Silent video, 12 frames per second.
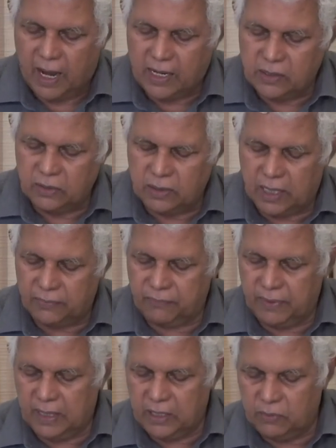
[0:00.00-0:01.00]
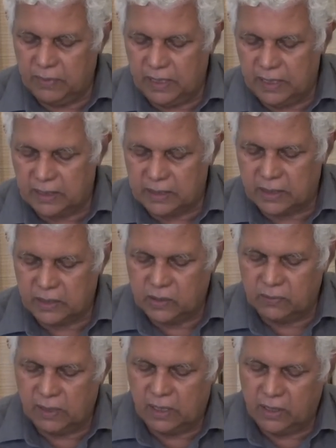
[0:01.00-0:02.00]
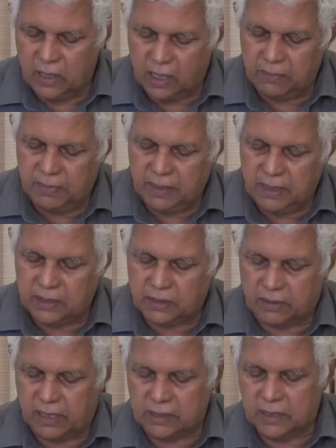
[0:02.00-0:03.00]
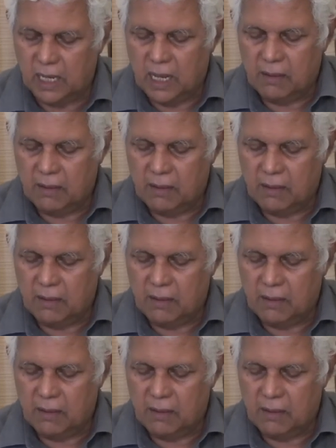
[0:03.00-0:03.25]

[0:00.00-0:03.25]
And do not feel humiliated, you will not be disgraced.